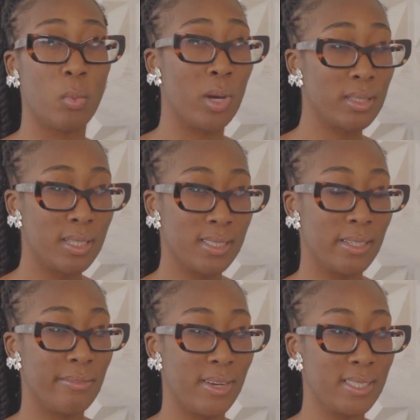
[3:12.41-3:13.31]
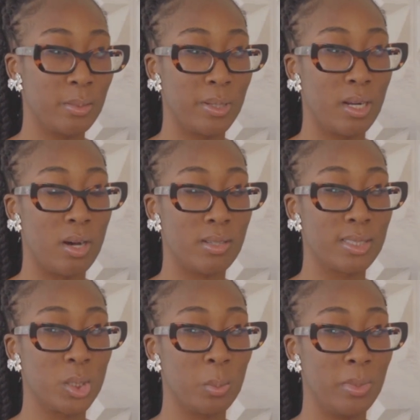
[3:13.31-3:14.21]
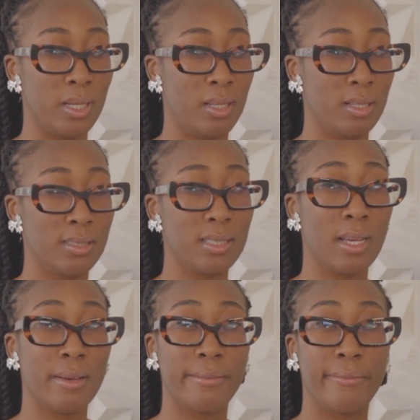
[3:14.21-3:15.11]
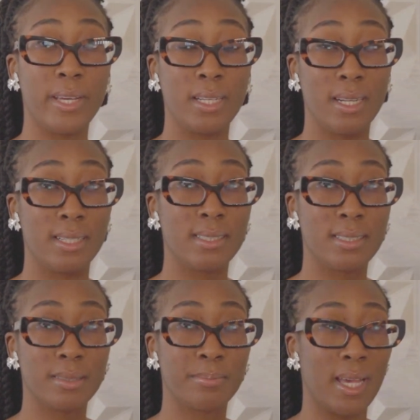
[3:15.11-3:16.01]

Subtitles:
Wellness investment also means fitness.